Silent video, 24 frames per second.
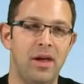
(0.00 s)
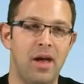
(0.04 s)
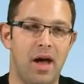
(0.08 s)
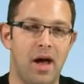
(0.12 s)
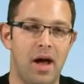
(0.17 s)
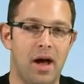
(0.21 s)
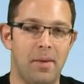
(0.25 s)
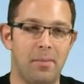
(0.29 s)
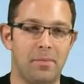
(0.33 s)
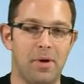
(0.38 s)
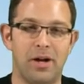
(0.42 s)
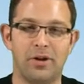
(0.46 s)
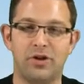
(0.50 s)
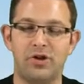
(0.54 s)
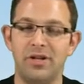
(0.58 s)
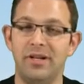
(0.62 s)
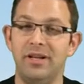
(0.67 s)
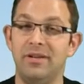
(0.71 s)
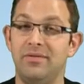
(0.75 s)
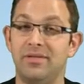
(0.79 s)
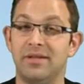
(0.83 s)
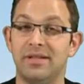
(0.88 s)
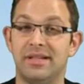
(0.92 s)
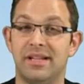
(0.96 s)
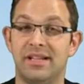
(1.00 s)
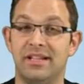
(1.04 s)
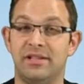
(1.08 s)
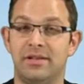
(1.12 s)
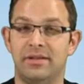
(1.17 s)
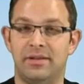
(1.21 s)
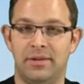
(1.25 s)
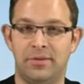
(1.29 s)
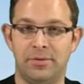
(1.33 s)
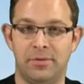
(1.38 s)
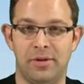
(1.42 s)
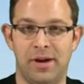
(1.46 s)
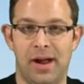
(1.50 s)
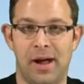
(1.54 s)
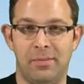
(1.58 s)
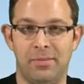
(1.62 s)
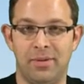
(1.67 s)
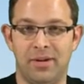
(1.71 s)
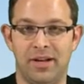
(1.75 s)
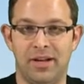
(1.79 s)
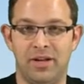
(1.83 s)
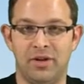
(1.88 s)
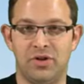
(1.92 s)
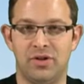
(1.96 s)
I shouldn't even say different
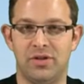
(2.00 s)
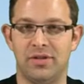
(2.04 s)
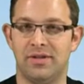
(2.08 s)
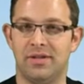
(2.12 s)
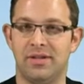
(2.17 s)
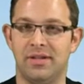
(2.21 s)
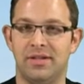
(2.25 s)
applications,